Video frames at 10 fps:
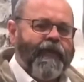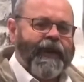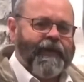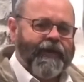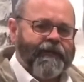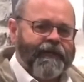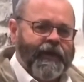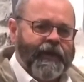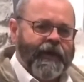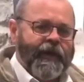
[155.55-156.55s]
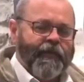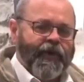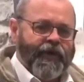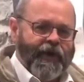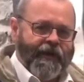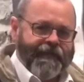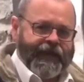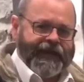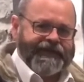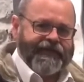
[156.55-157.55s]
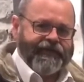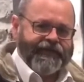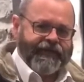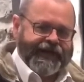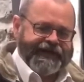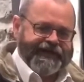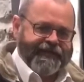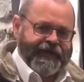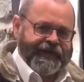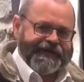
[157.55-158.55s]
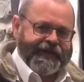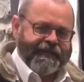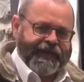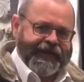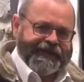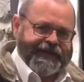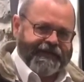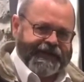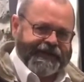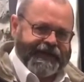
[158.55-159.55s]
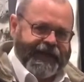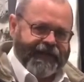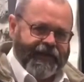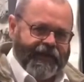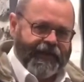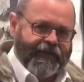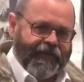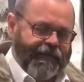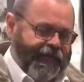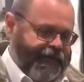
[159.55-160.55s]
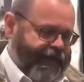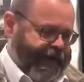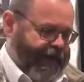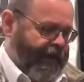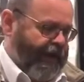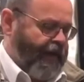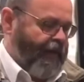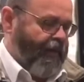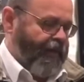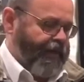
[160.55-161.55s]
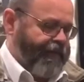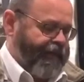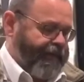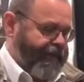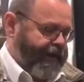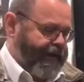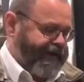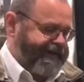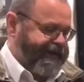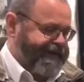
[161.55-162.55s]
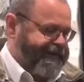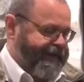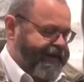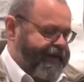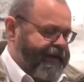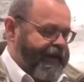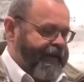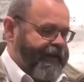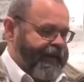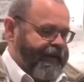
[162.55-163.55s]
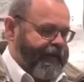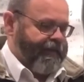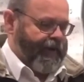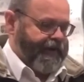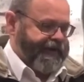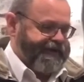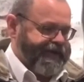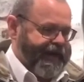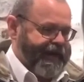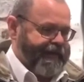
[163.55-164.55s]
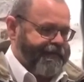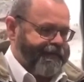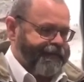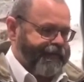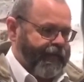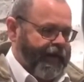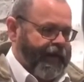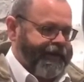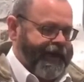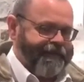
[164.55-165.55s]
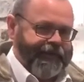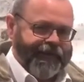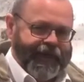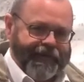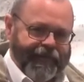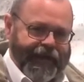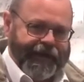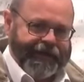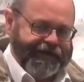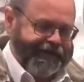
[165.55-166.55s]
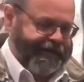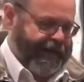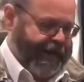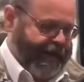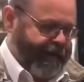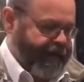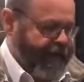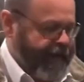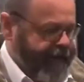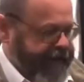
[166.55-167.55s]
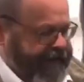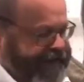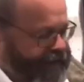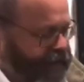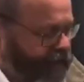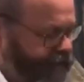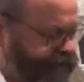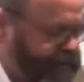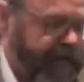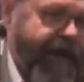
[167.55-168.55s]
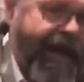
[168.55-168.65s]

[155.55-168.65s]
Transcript: they would have brought offerings to the tree spirits and placed them inside the hollow of the tree. One of the theories is that the, the monks here adopted that practice and these holes were